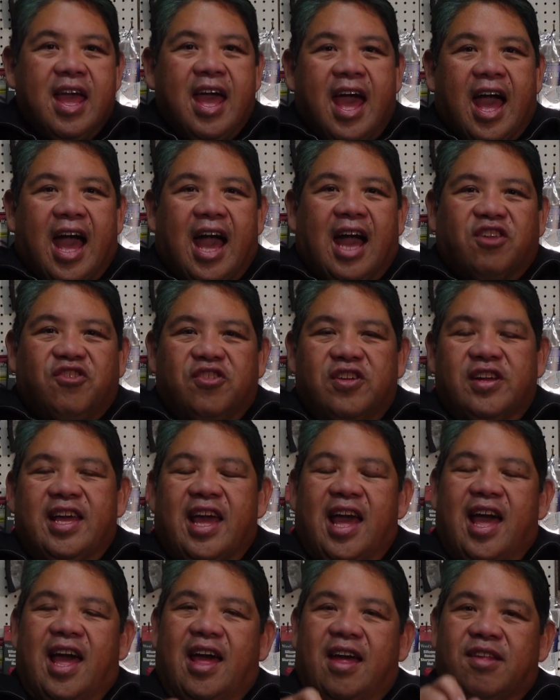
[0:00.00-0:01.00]
actually
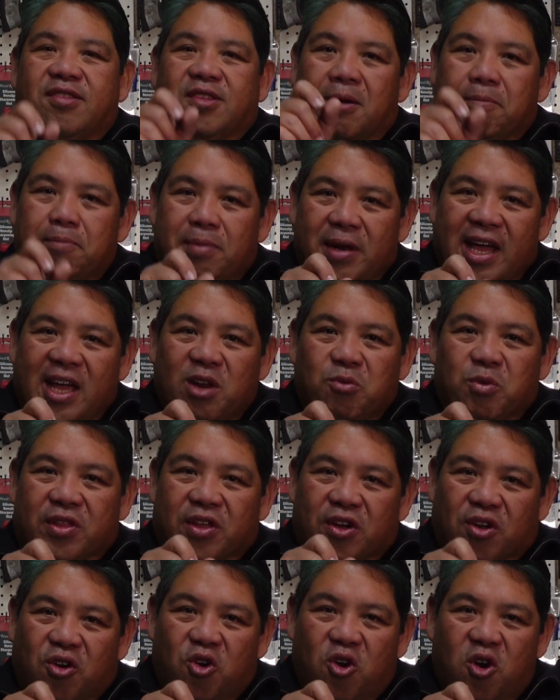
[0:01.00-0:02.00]
has a blade with a
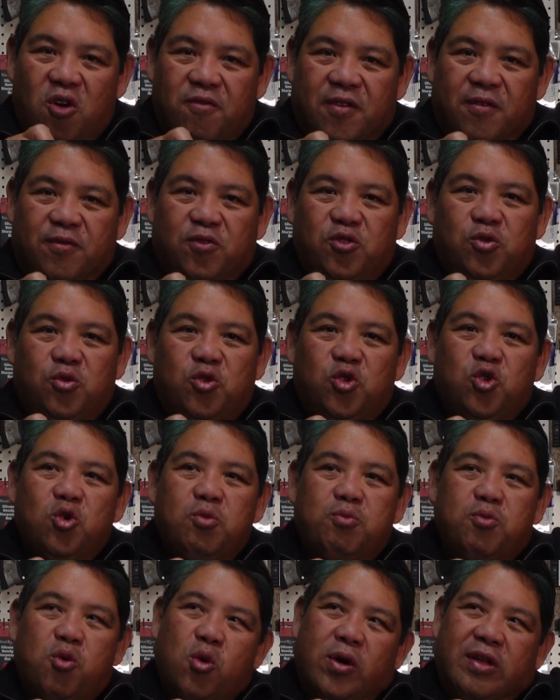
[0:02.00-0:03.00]
kerf of
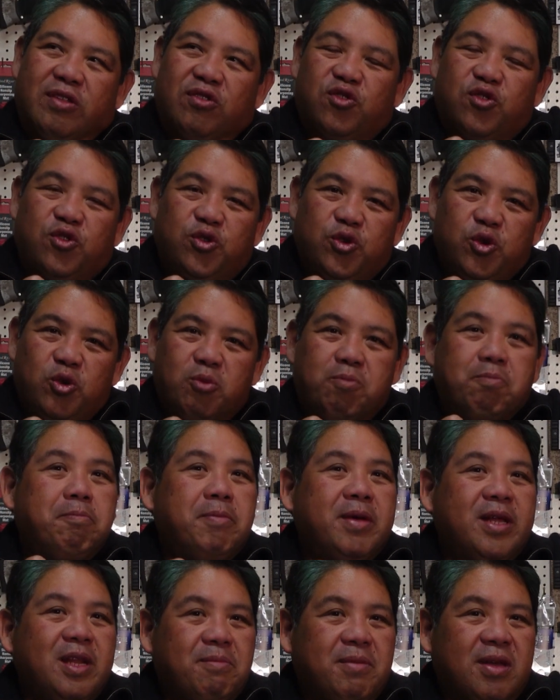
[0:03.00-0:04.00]
2.2
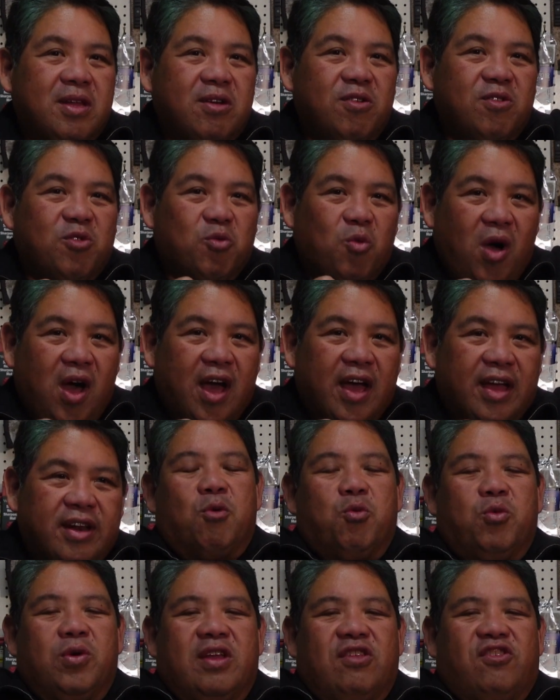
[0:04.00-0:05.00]
millimeters wide,
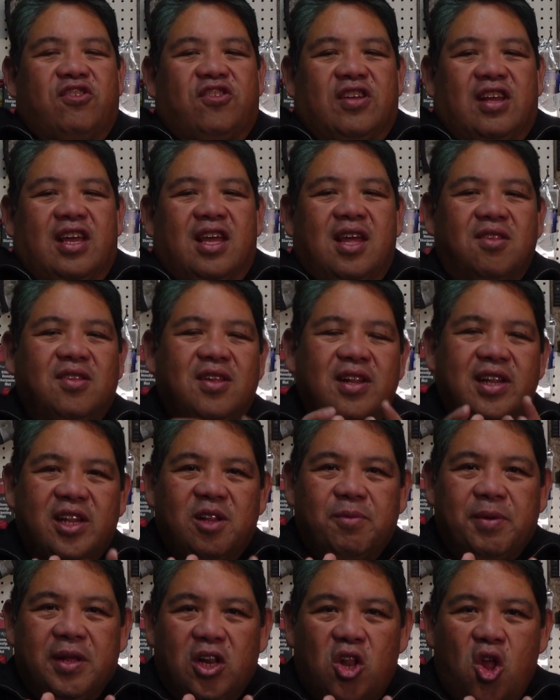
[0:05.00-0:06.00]
which is a little
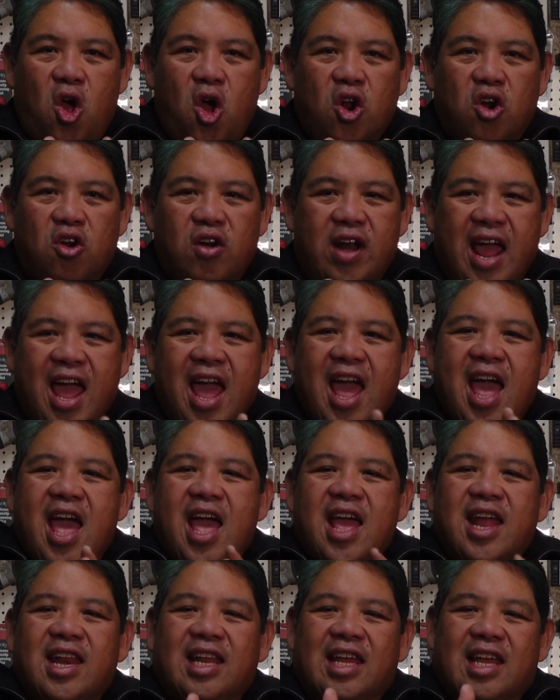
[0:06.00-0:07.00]
bit longer
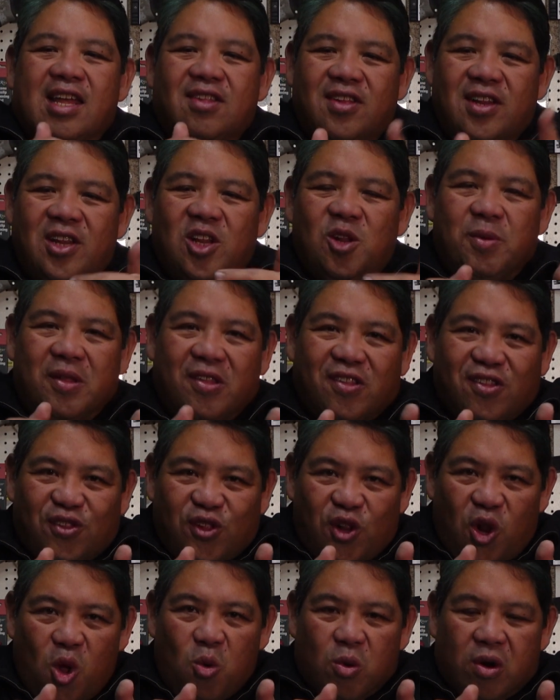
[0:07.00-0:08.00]
and is a little bit
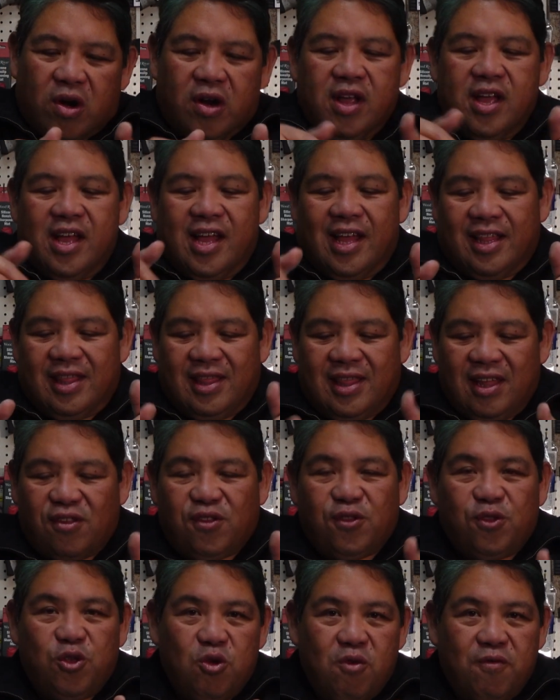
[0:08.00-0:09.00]
slower. This
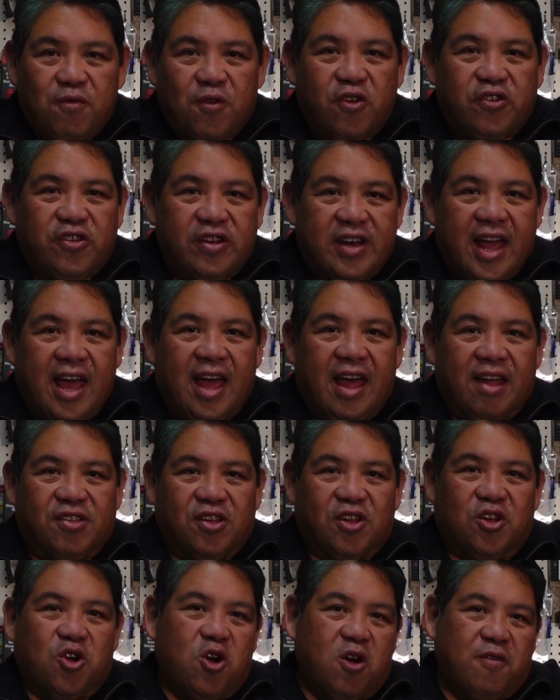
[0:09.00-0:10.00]
new version has a
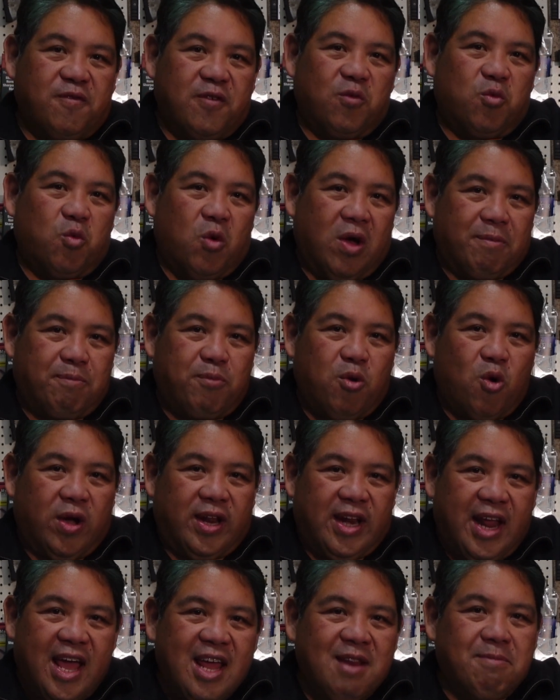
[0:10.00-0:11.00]
kerf of
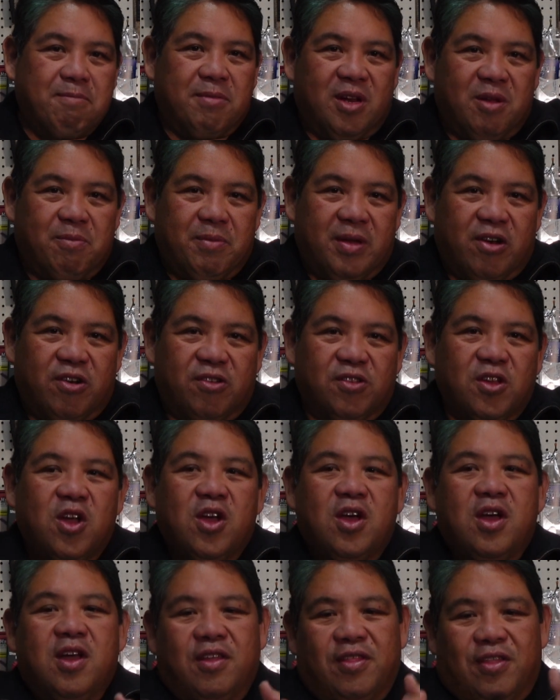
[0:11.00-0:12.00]
1.8 millimeters.
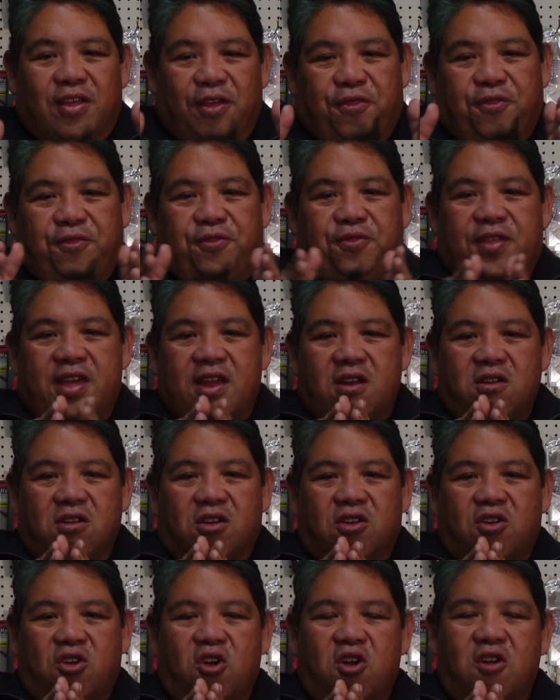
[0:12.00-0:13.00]
The thinner
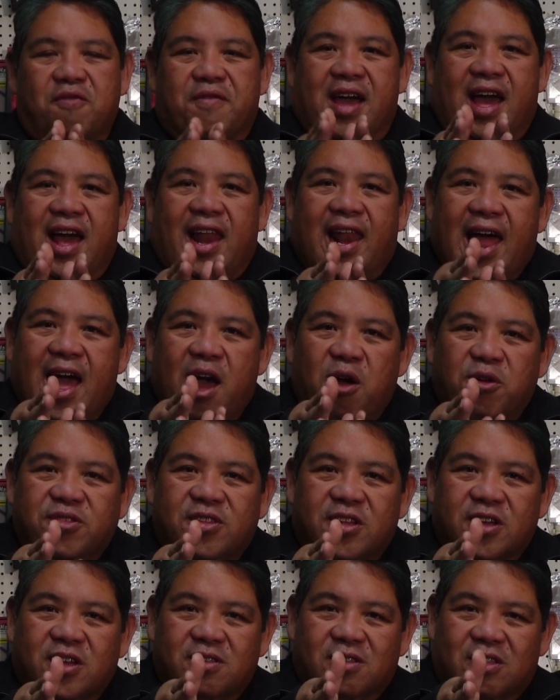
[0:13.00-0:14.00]
kerf allows
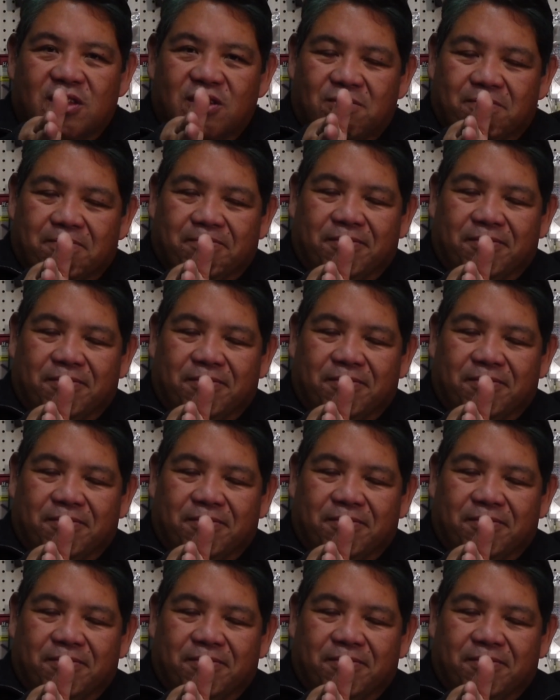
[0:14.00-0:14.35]
the